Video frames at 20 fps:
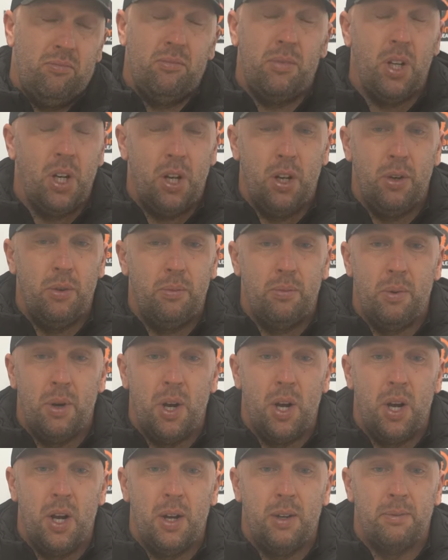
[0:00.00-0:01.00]

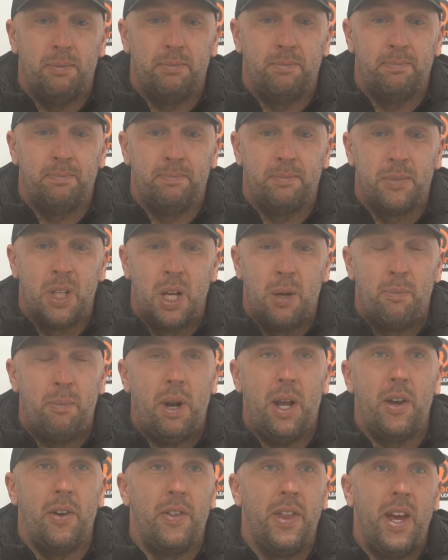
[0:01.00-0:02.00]
know,
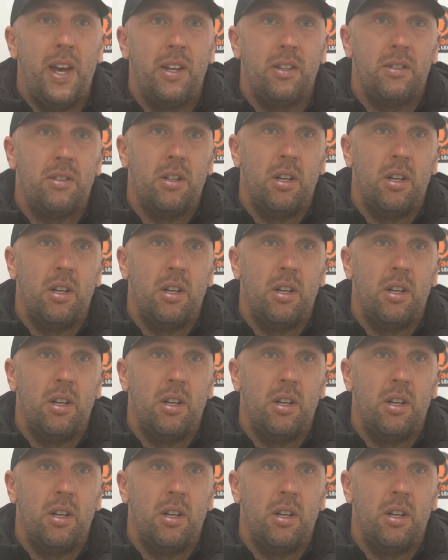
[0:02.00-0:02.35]
play on that.